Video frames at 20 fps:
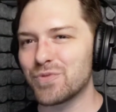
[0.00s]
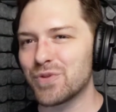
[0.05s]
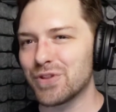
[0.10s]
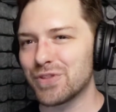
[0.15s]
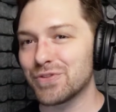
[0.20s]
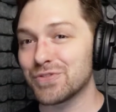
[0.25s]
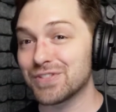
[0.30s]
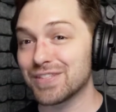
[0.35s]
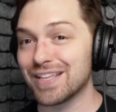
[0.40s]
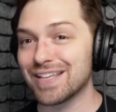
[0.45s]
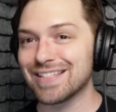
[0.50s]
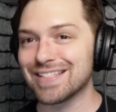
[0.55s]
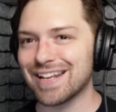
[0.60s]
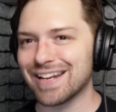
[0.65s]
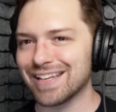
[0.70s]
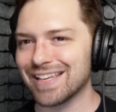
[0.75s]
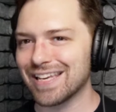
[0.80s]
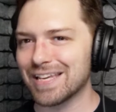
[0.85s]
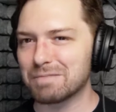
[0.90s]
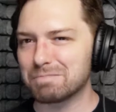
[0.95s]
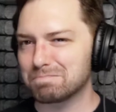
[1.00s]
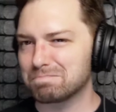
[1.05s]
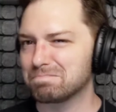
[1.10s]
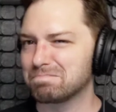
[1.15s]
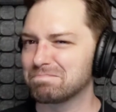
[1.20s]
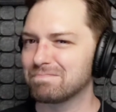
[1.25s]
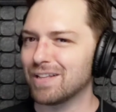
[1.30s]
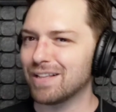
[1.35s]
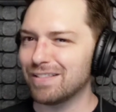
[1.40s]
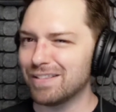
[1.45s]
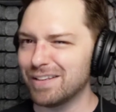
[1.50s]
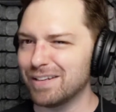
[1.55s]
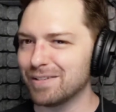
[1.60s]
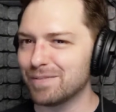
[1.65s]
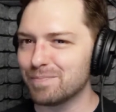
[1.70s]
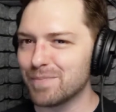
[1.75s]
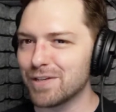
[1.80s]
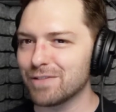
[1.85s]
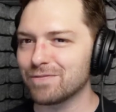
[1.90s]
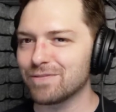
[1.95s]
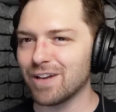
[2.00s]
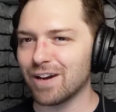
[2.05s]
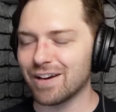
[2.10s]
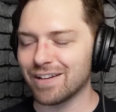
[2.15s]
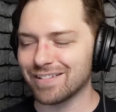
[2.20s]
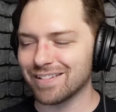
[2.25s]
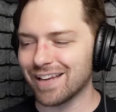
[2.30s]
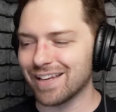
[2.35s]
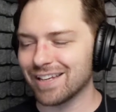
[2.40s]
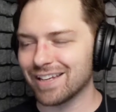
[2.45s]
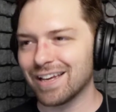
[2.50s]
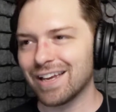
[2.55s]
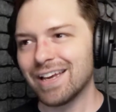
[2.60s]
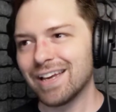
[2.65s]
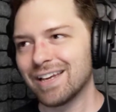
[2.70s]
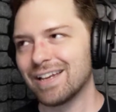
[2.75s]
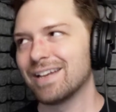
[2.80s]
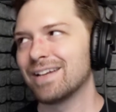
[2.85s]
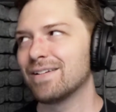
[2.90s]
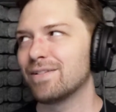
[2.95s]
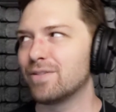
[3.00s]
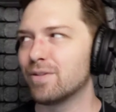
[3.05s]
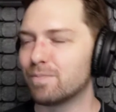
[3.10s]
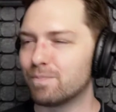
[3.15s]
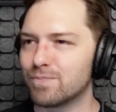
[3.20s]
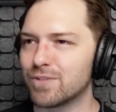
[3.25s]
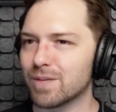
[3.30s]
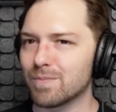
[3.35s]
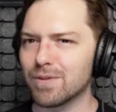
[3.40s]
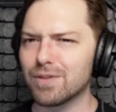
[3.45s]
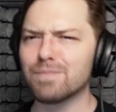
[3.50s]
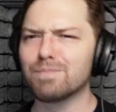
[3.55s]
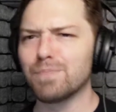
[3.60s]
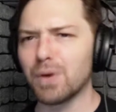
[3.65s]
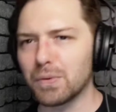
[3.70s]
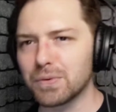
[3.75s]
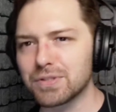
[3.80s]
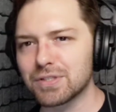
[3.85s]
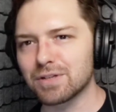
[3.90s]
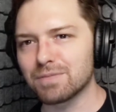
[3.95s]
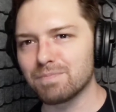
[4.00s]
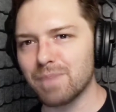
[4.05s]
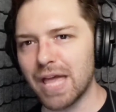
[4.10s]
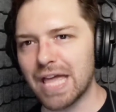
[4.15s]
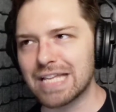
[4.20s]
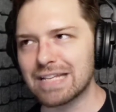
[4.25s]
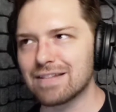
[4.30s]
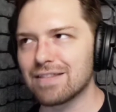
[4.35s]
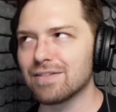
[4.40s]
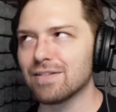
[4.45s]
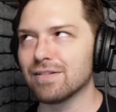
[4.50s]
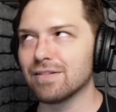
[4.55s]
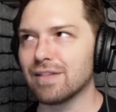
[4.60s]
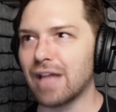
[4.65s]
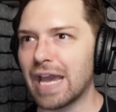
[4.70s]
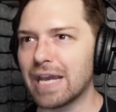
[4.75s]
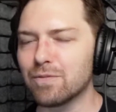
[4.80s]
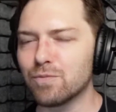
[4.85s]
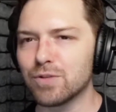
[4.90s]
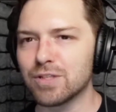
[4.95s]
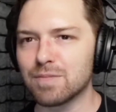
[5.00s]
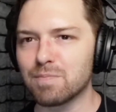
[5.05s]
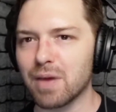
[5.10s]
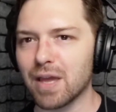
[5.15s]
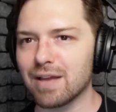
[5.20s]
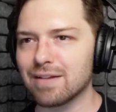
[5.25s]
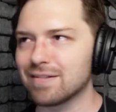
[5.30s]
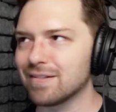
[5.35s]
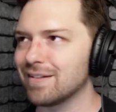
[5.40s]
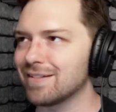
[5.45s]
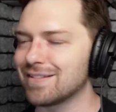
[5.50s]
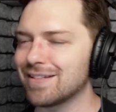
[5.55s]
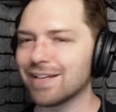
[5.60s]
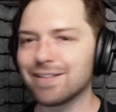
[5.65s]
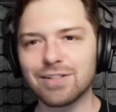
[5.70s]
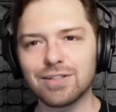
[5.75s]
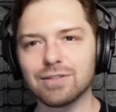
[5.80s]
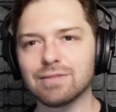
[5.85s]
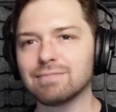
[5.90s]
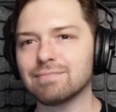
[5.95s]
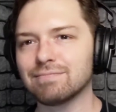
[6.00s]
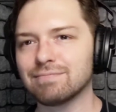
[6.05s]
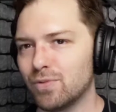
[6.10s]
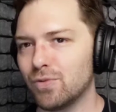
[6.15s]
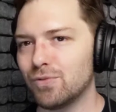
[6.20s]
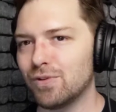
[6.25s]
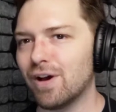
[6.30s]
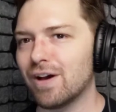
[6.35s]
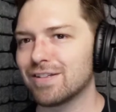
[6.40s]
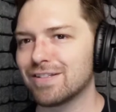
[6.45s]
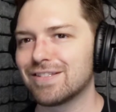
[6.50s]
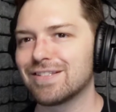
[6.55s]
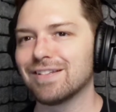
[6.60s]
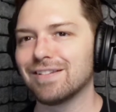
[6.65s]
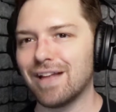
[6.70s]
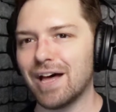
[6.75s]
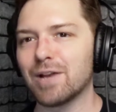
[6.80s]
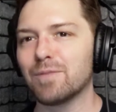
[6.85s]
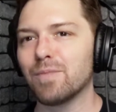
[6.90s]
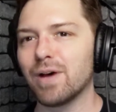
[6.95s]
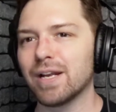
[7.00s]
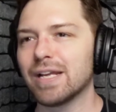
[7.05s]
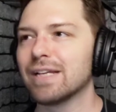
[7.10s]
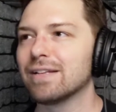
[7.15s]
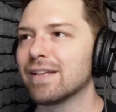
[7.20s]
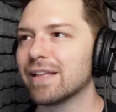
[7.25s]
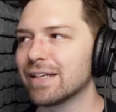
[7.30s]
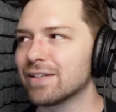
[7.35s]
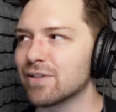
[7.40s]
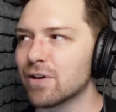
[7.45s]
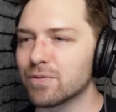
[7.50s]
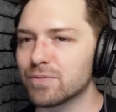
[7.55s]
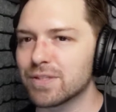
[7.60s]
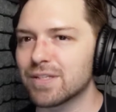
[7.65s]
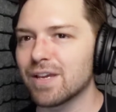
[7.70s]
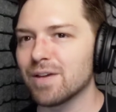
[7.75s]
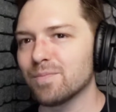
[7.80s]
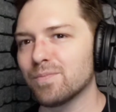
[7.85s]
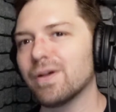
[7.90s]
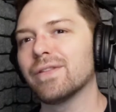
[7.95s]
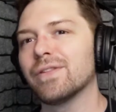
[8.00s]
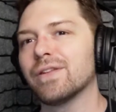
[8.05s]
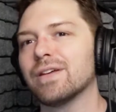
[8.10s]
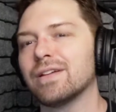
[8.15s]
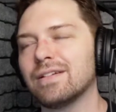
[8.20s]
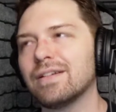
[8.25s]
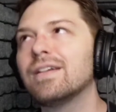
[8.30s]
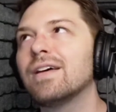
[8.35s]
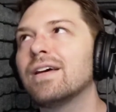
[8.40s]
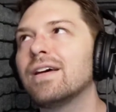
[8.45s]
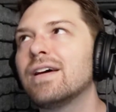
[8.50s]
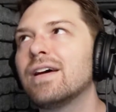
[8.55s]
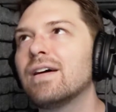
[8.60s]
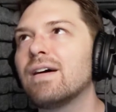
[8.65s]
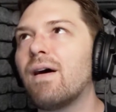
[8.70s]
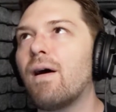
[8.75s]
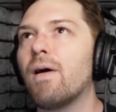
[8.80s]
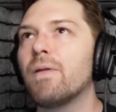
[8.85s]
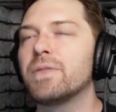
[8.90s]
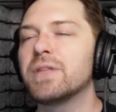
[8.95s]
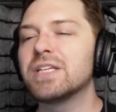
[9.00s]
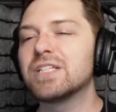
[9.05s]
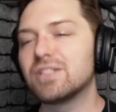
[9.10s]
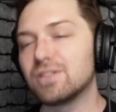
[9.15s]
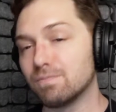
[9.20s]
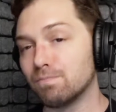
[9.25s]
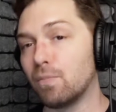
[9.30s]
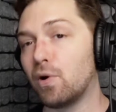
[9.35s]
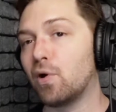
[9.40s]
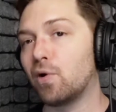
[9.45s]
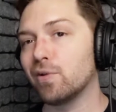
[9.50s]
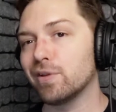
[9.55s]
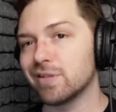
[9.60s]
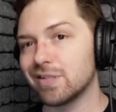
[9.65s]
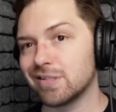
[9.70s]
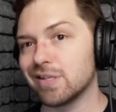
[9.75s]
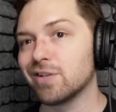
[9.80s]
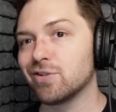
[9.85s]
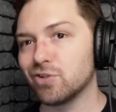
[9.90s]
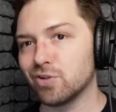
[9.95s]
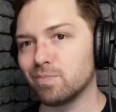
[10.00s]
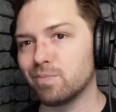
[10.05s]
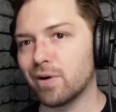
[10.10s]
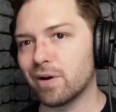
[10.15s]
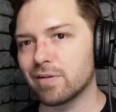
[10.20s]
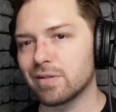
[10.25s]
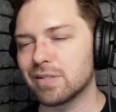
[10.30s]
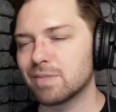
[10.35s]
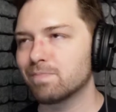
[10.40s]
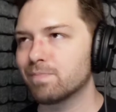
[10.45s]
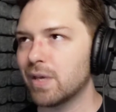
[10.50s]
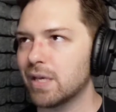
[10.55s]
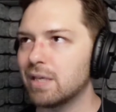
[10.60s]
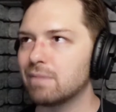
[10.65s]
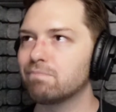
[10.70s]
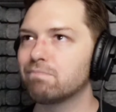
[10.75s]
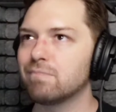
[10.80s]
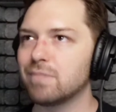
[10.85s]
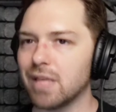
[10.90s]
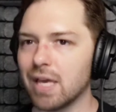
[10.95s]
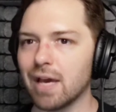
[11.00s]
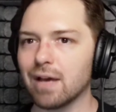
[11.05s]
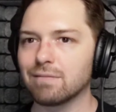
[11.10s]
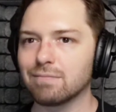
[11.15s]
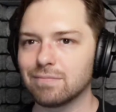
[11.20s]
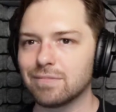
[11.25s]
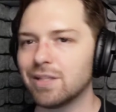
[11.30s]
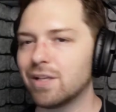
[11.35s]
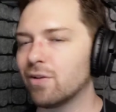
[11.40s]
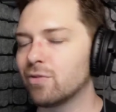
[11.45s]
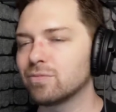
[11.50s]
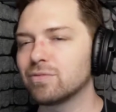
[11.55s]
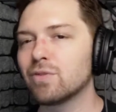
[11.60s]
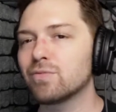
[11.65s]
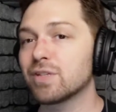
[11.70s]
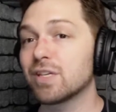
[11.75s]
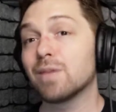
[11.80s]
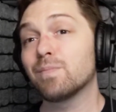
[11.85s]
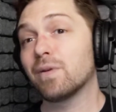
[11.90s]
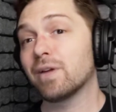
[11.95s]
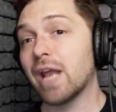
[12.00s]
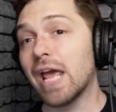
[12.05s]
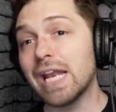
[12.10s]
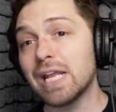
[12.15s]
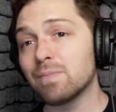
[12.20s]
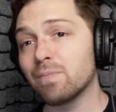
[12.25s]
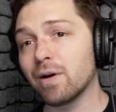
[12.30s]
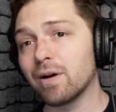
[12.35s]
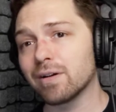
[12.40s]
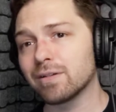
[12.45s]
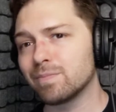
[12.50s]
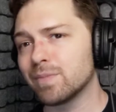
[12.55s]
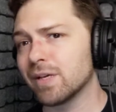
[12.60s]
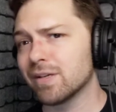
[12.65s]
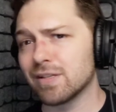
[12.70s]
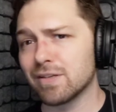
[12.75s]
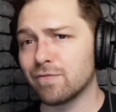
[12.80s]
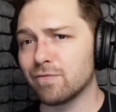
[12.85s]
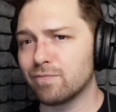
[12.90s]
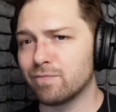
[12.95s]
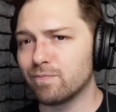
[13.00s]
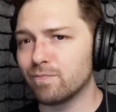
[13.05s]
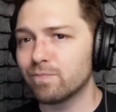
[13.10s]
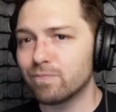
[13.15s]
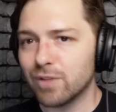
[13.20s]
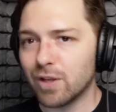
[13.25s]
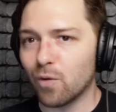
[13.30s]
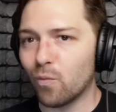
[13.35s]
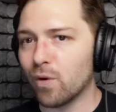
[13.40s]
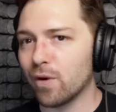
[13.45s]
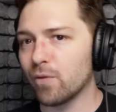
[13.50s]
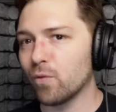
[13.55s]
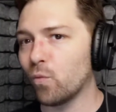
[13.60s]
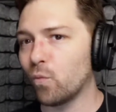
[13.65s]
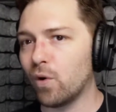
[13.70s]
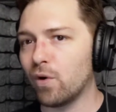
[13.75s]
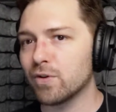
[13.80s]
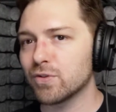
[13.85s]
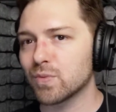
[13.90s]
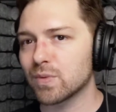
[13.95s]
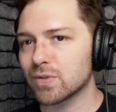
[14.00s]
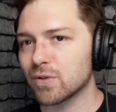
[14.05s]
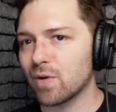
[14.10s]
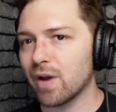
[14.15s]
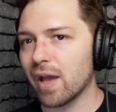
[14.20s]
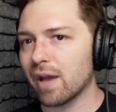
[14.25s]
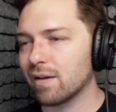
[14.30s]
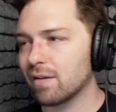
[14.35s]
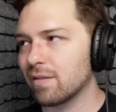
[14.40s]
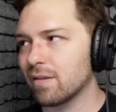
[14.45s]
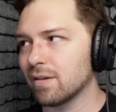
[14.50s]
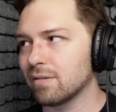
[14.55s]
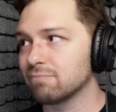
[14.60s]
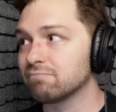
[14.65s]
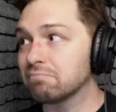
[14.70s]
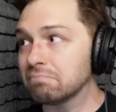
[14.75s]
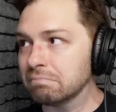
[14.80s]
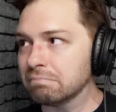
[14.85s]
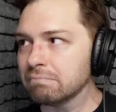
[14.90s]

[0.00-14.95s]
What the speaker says: one of those things that I get a little miffed on. Like, some of the bolts are bent, the light was bent, and it's like, dude, booth costs a lot of money. Like, don't skimp on the small essential parts. Like, yeah, you know, don't skip on any part, because if, you know, one of the walls was cracked, then